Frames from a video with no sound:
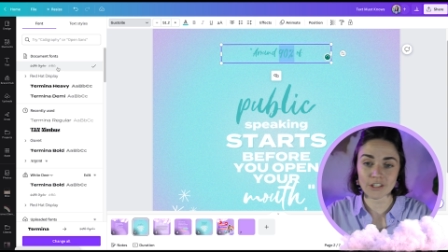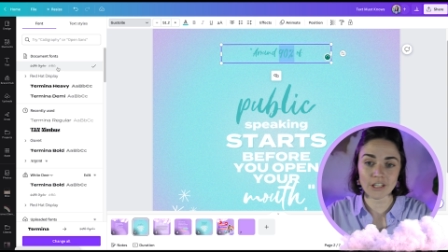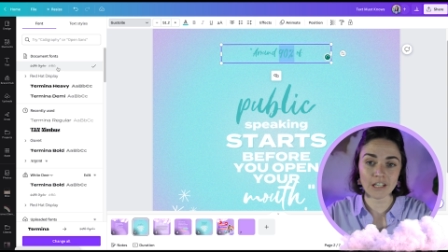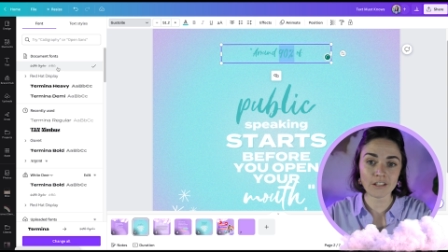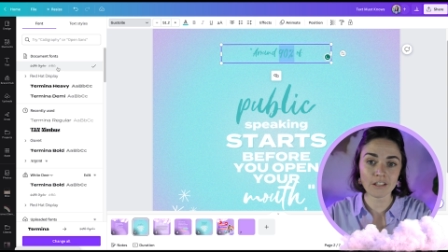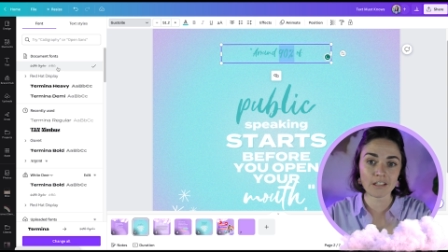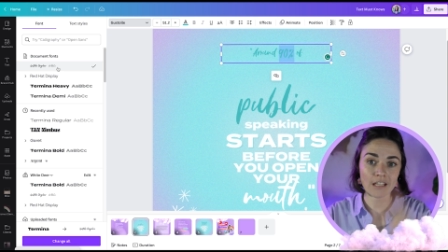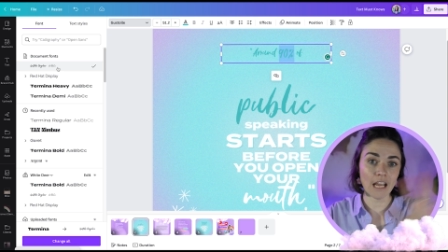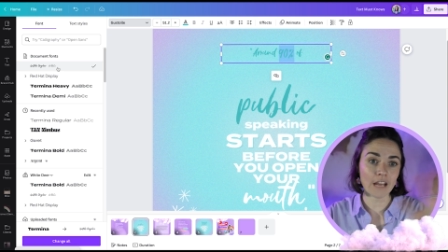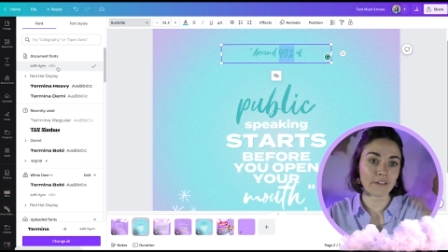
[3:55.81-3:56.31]
It
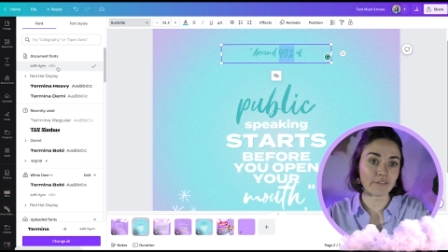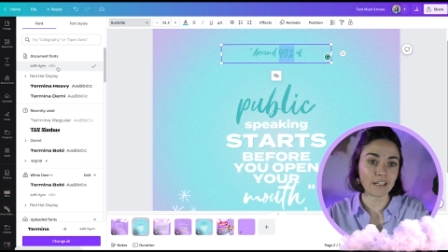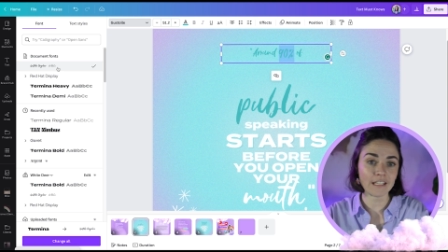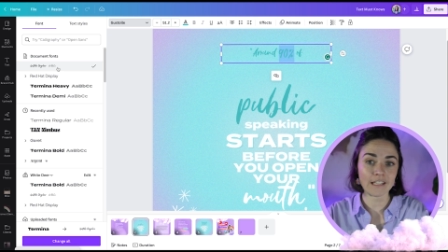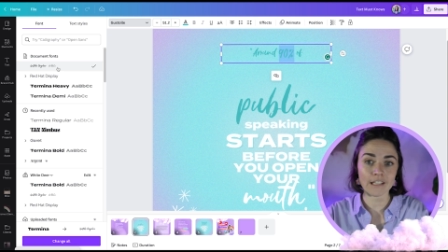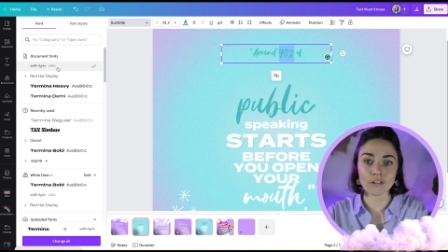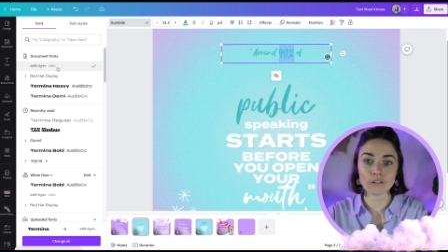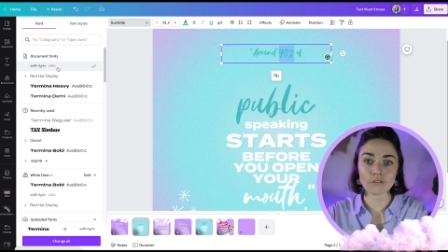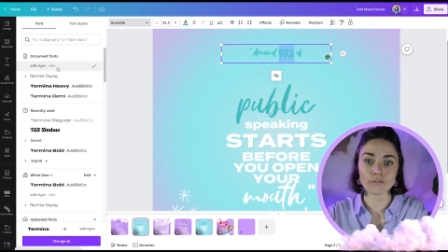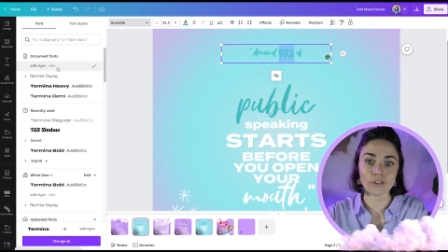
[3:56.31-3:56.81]
changes every
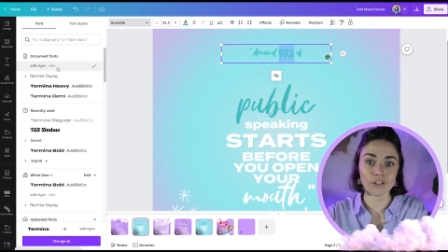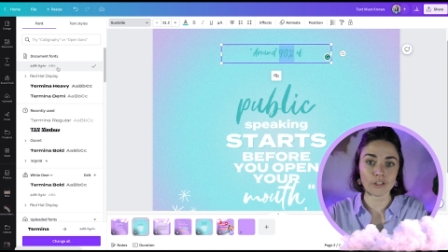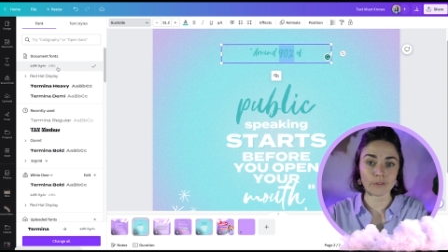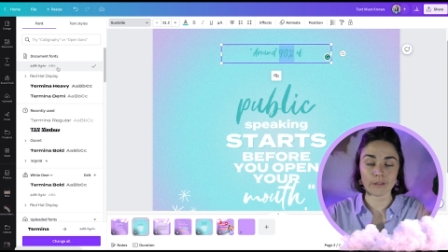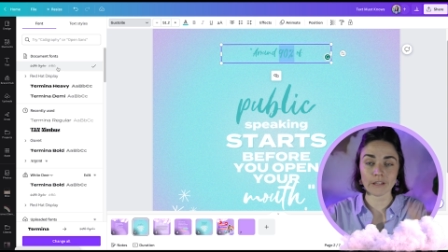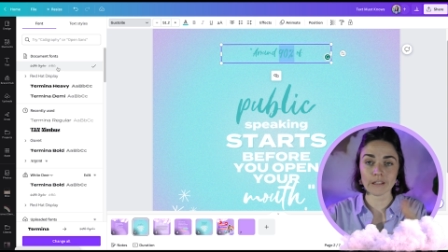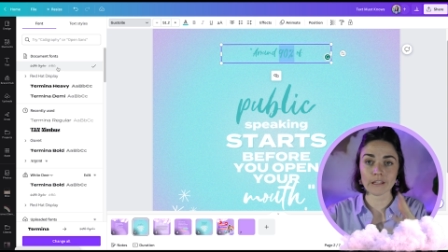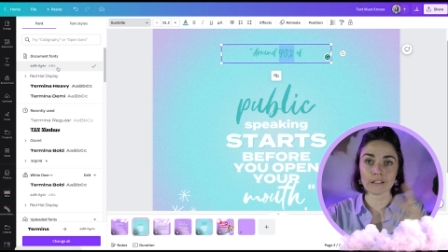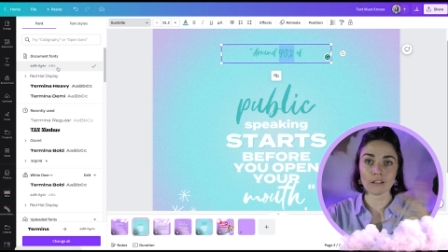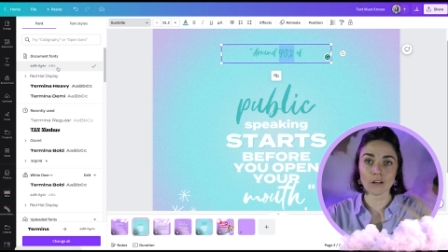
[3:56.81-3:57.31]
single font
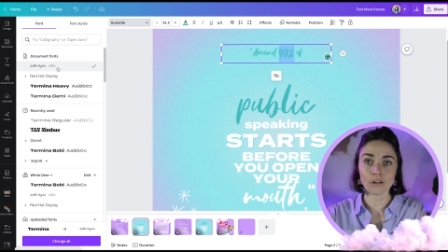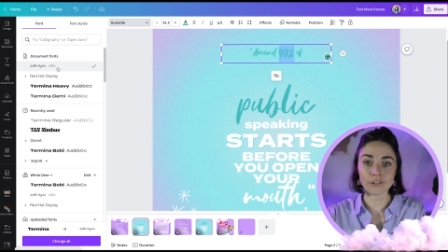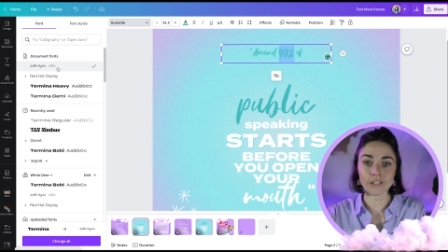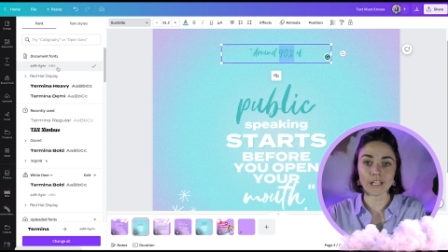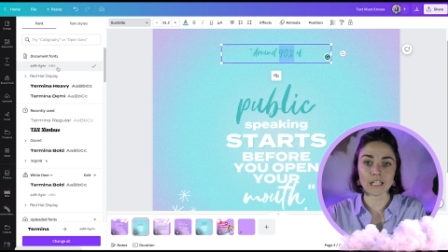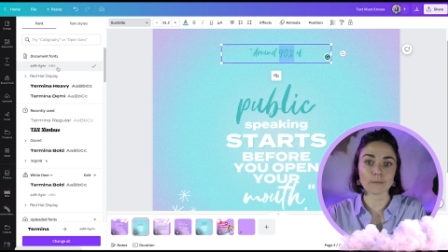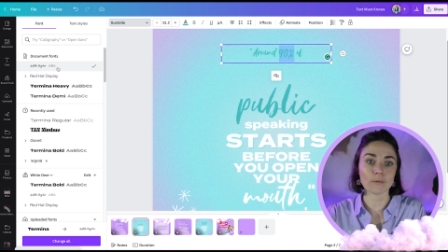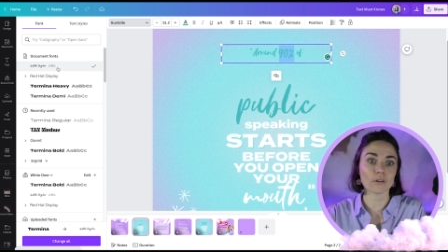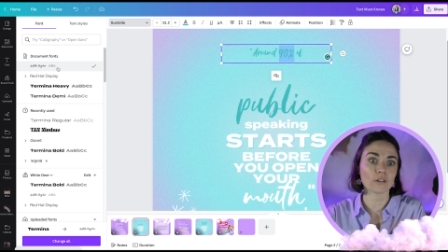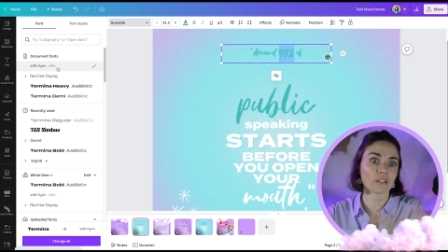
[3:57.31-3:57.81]
within this whole
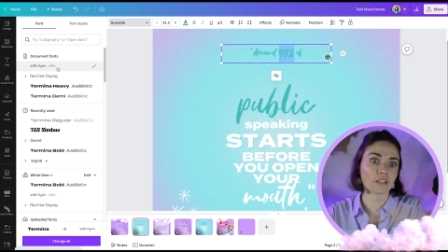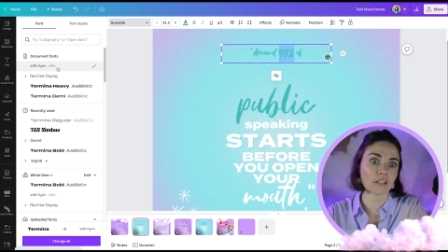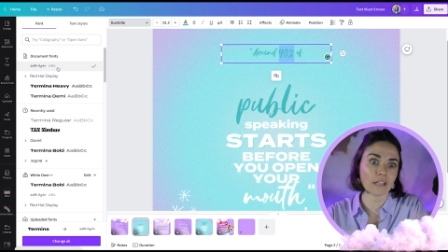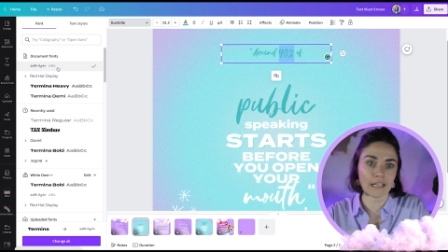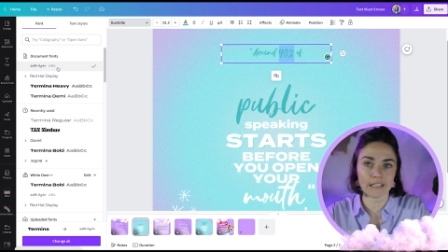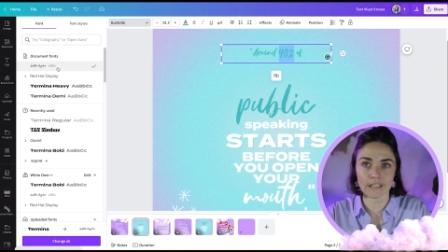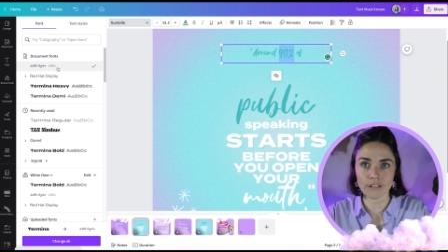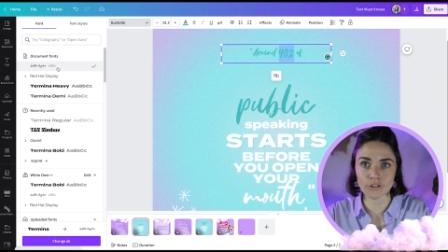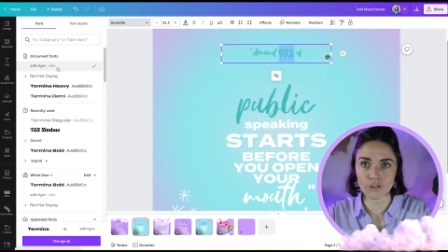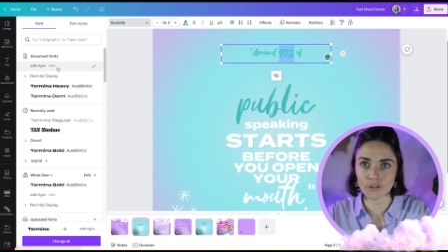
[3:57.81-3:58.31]
text box to
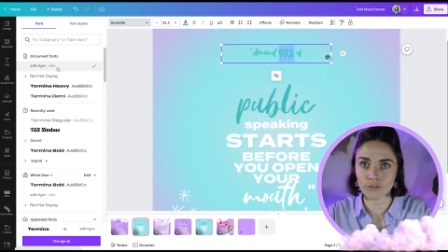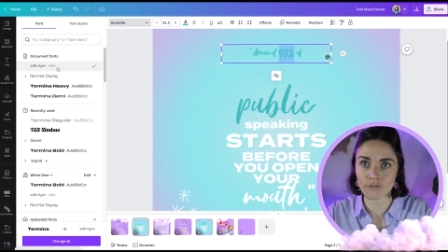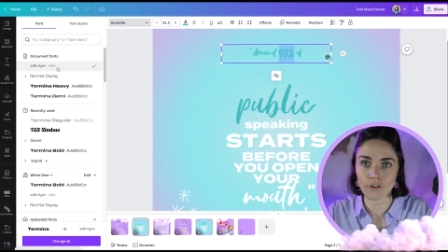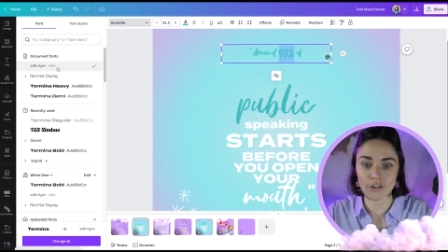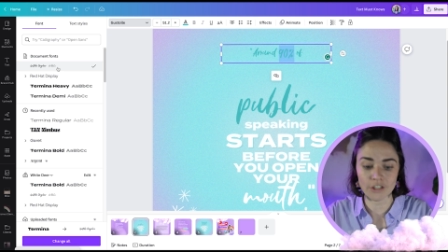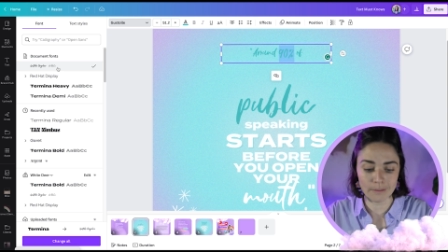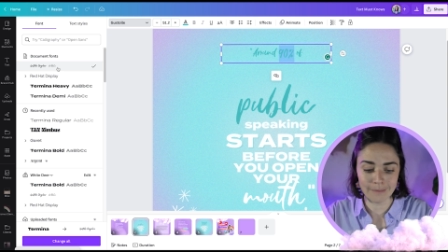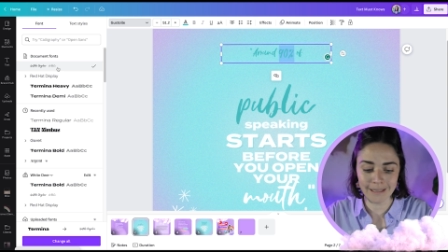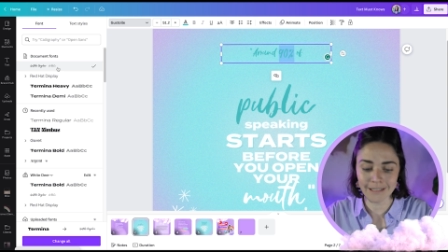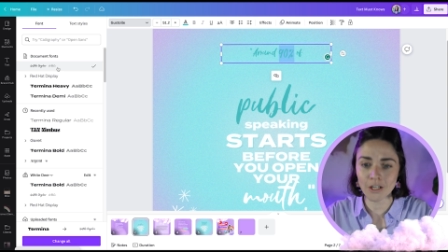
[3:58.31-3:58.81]
that new
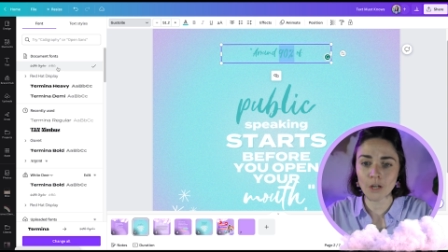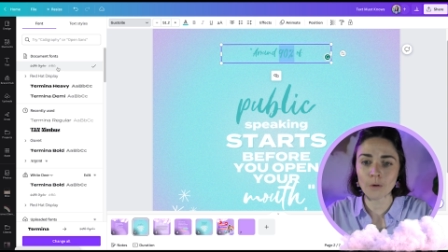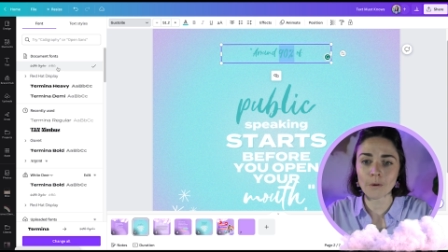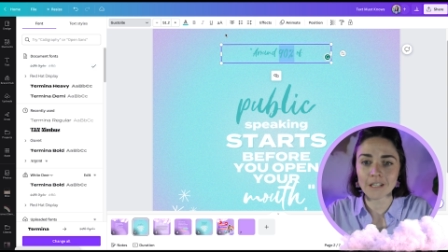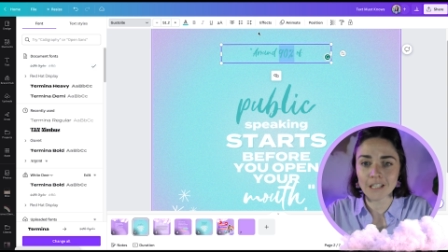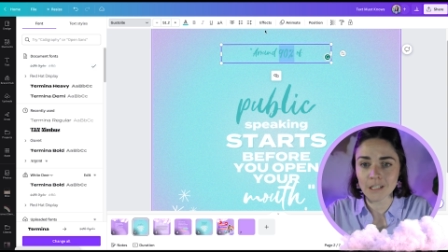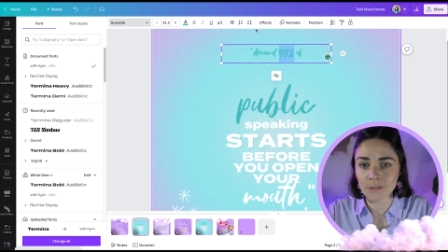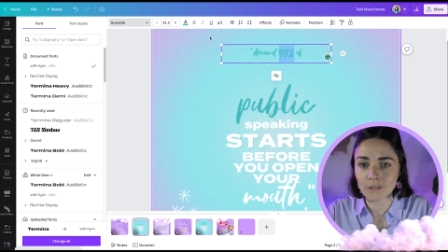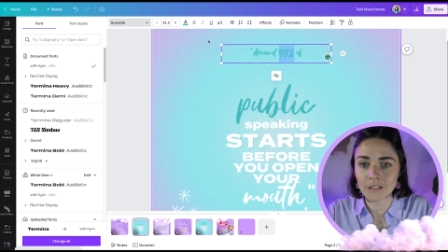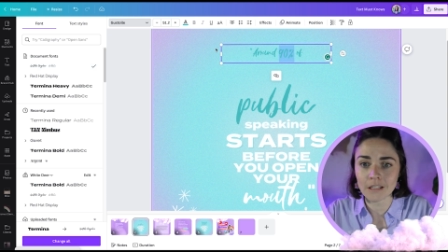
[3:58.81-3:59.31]
font. I'm like, no,
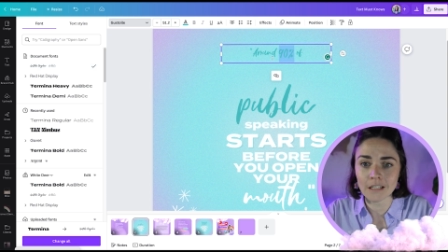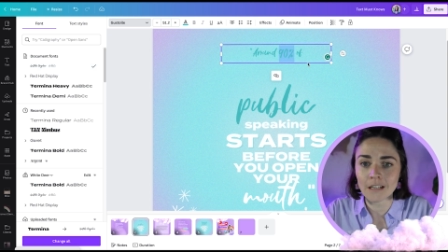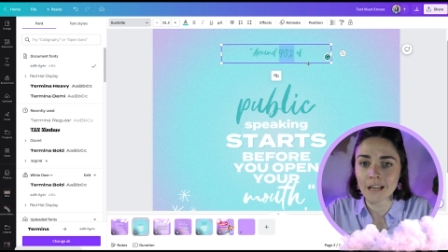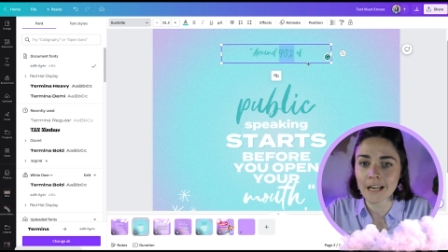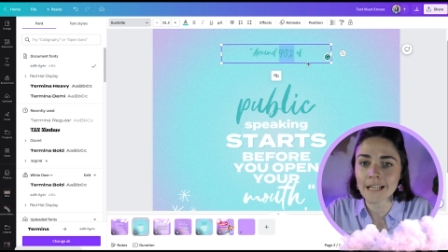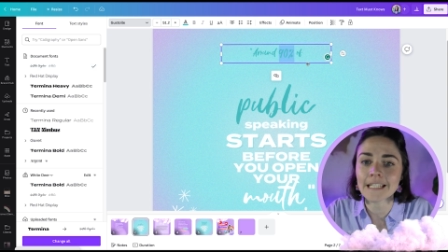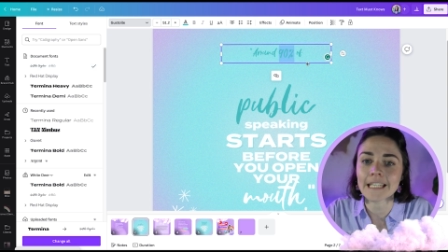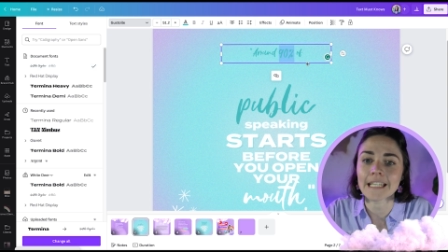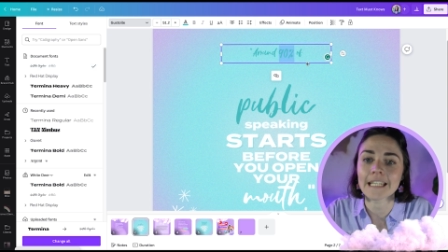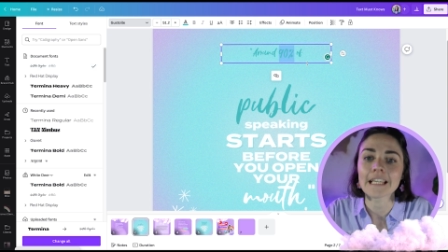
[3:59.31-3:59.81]
I just wanted the
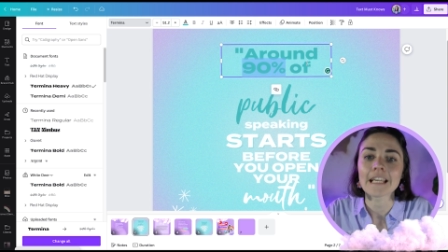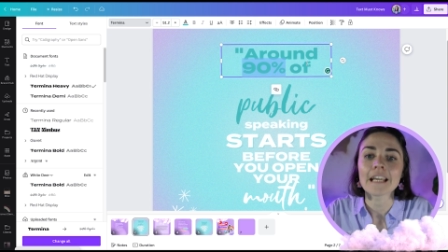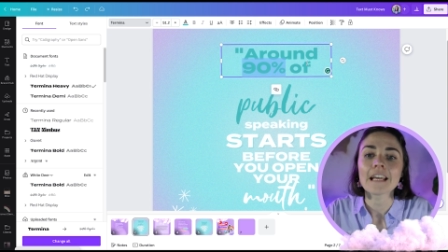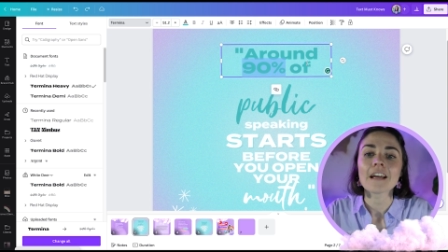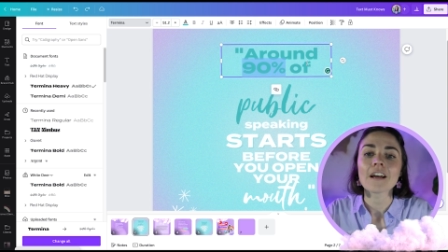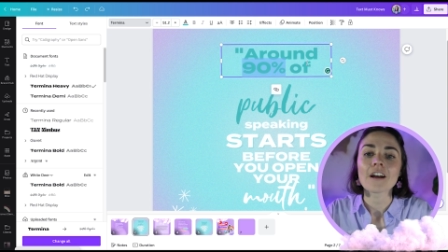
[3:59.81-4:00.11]
90.